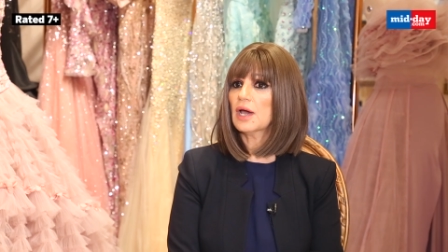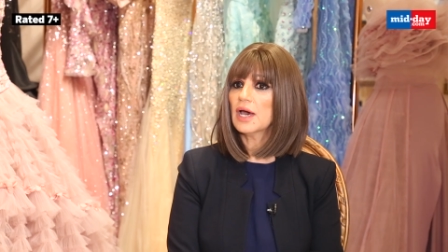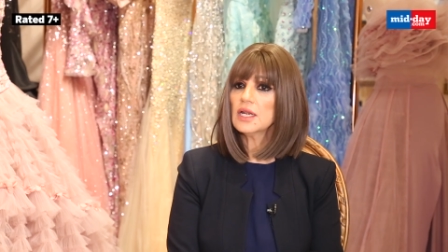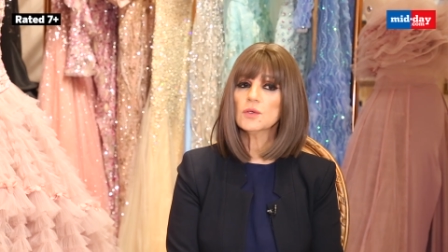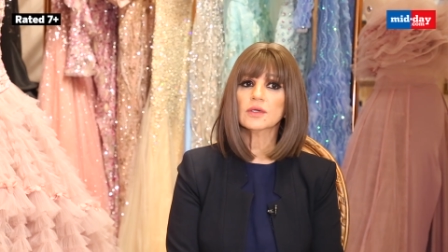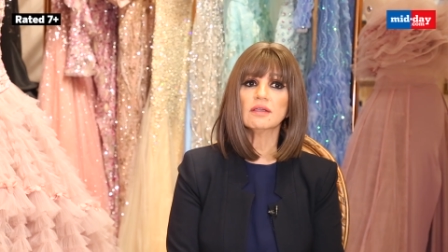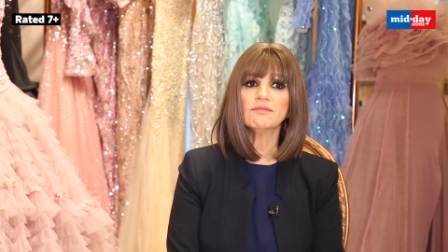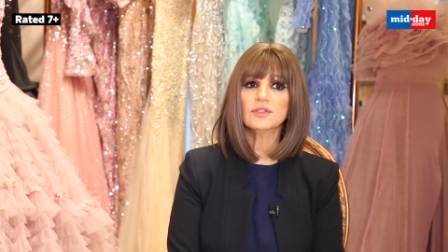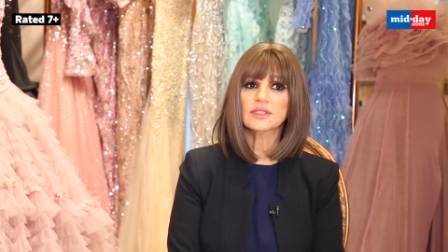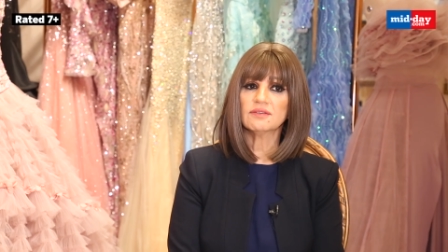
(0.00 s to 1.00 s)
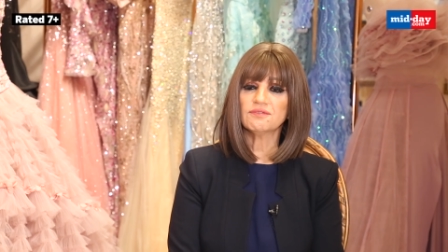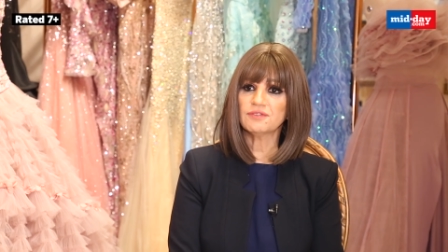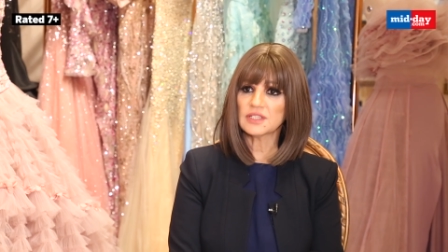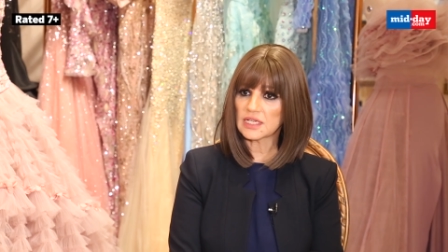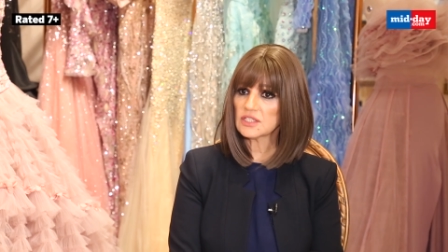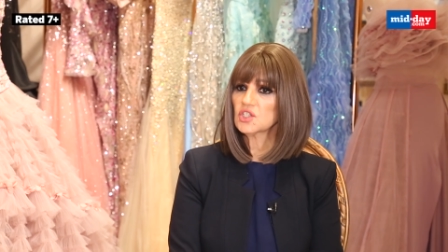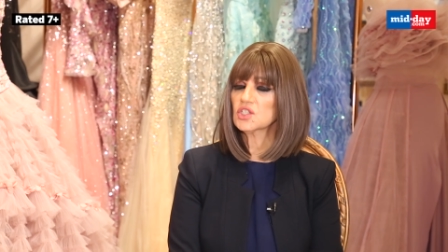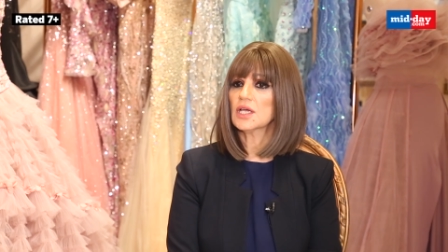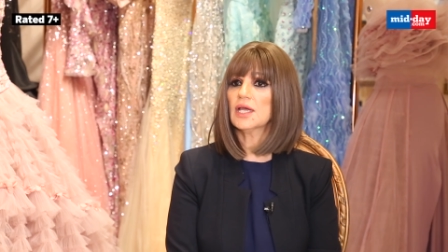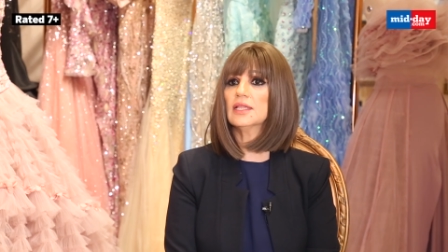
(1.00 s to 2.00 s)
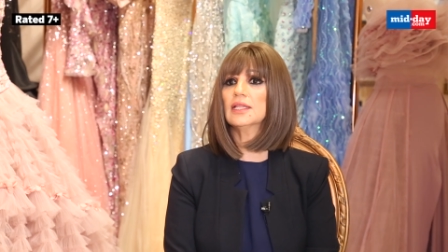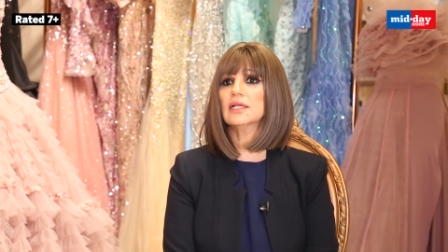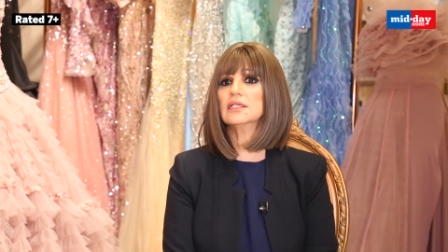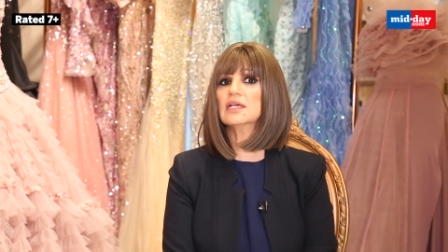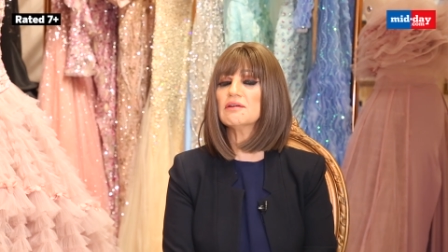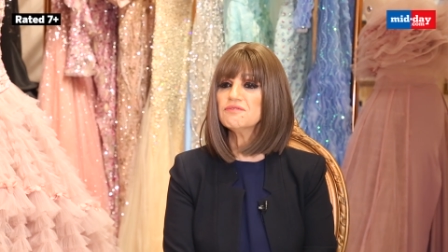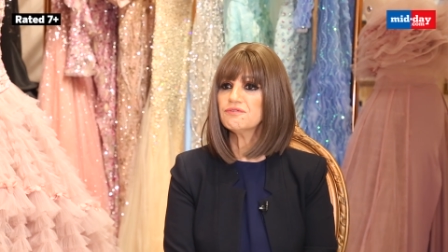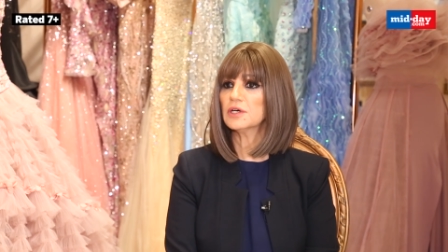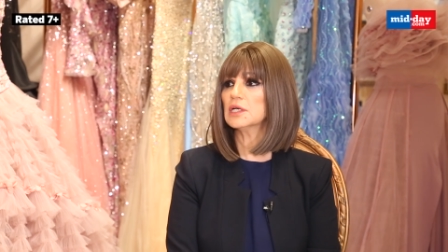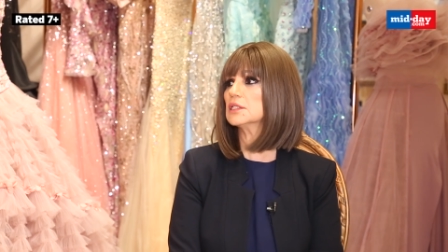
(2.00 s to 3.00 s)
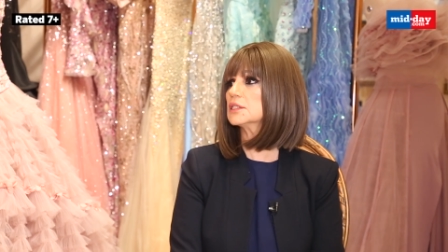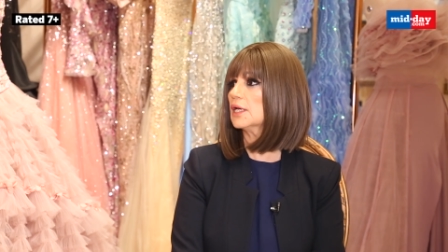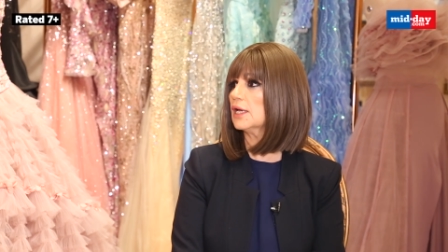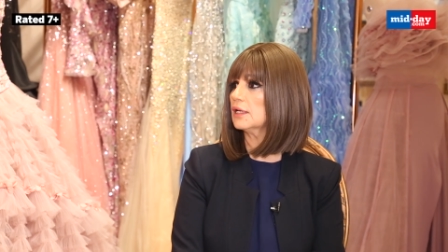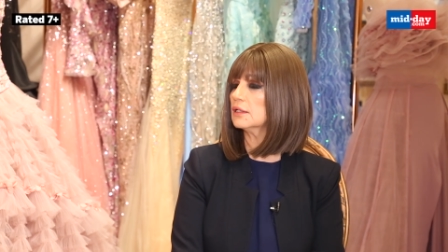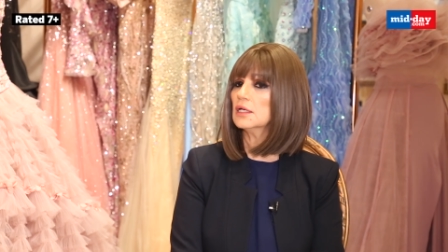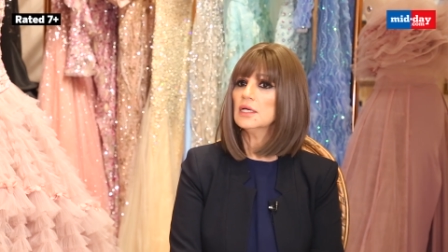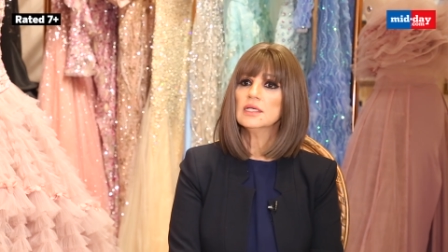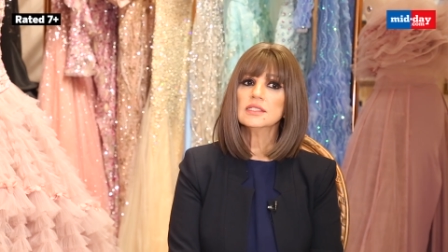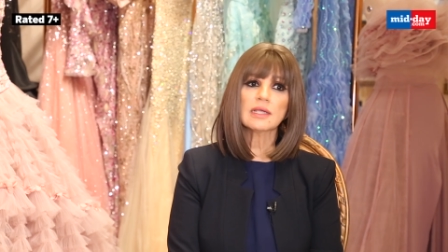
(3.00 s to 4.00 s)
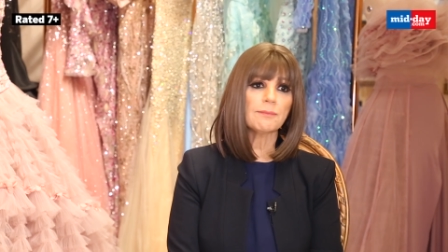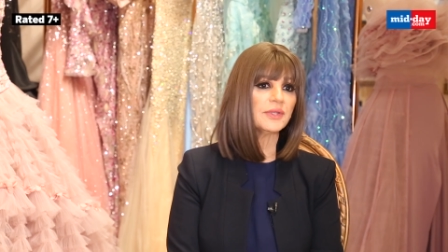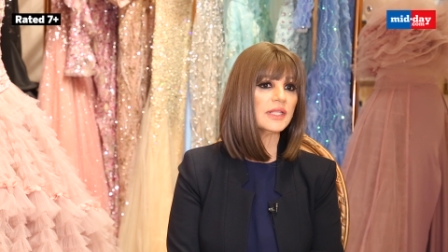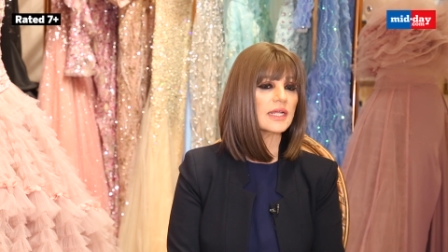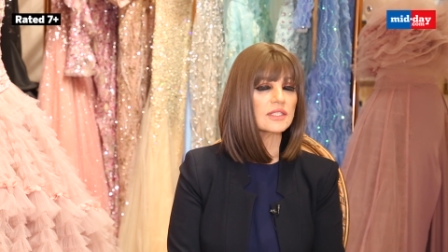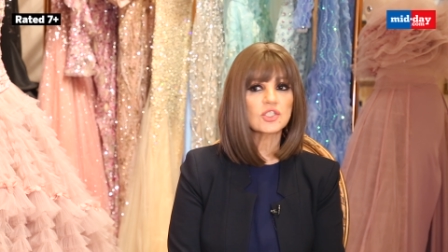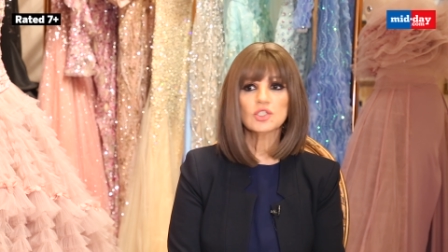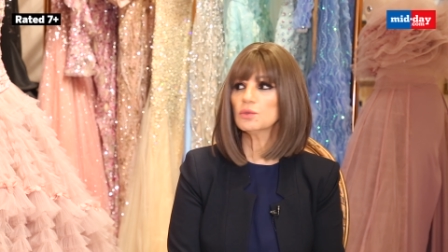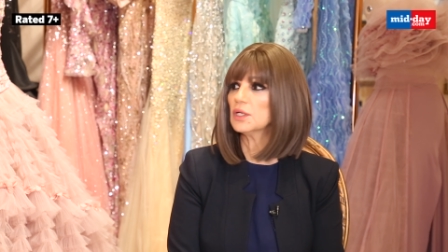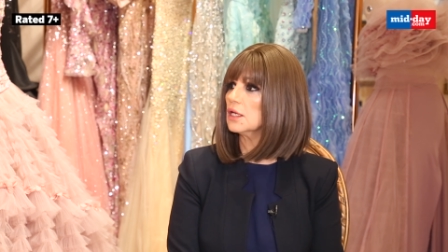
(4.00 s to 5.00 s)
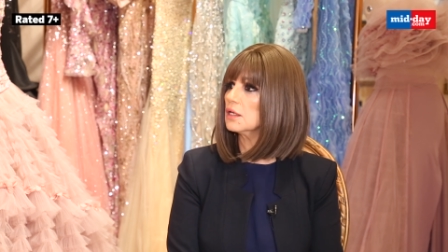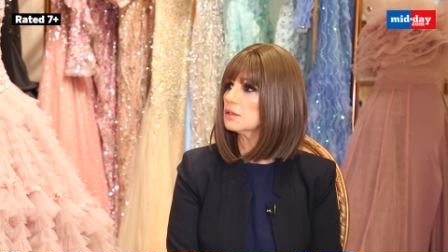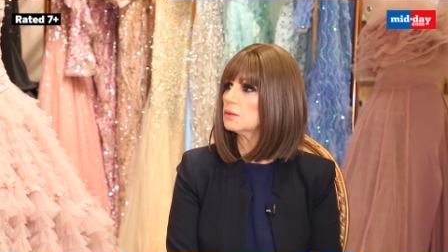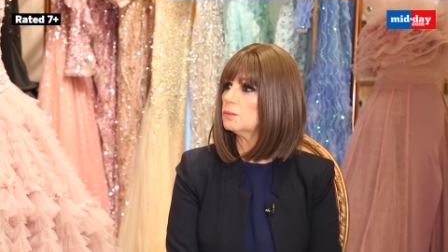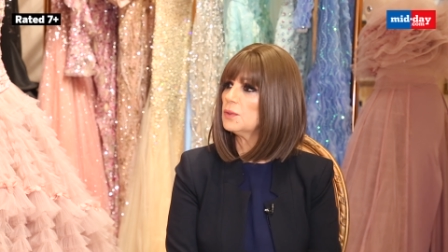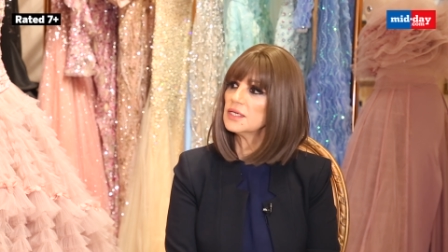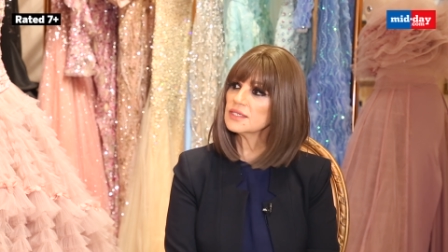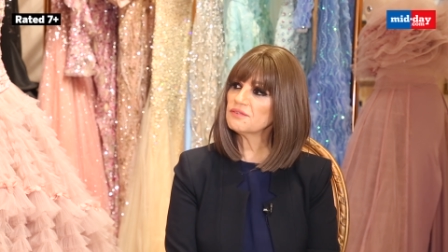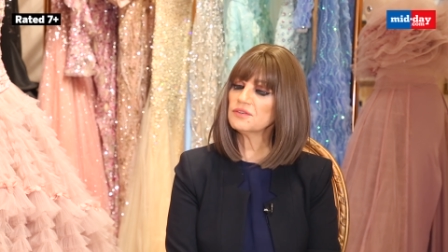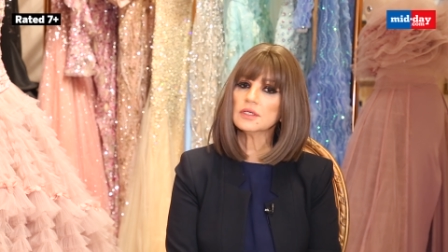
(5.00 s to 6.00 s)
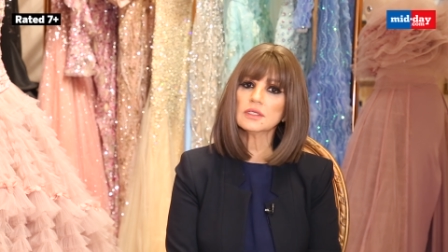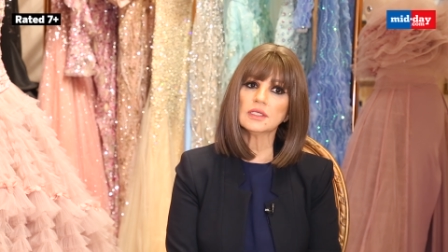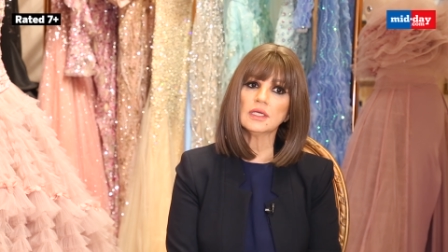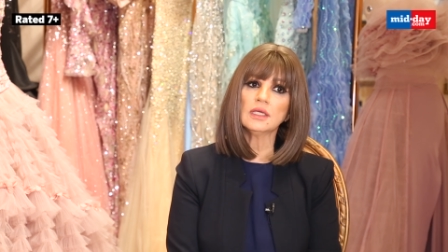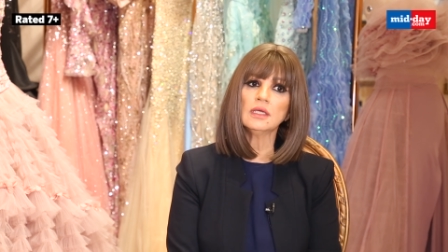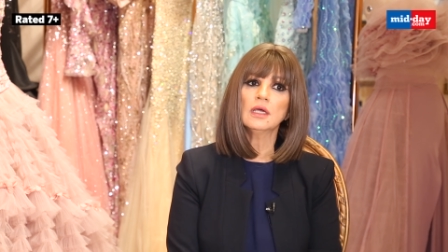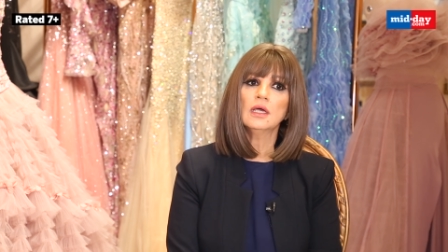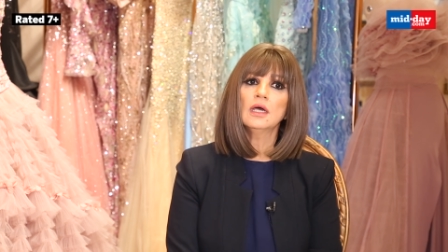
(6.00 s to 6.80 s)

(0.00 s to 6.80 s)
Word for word: are looking for that finish and that comfort and something that's unique will definitely